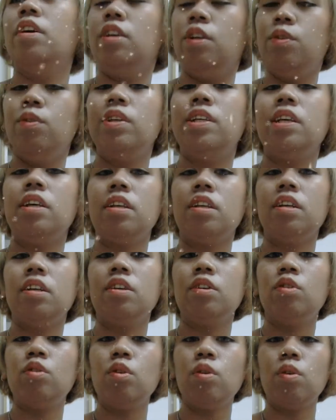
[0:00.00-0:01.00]
use it.
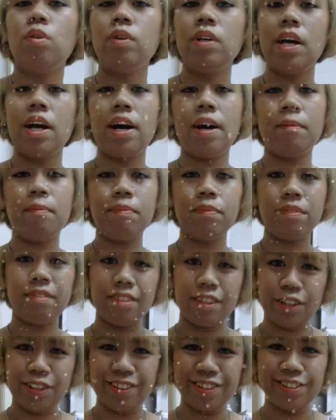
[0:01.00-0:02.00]
So yeah,
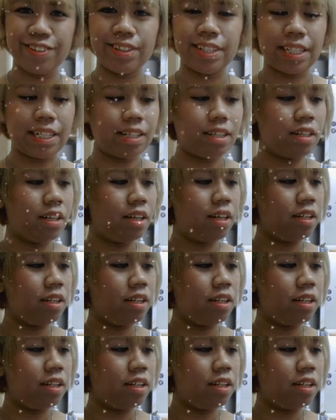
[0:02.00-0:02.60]
use it.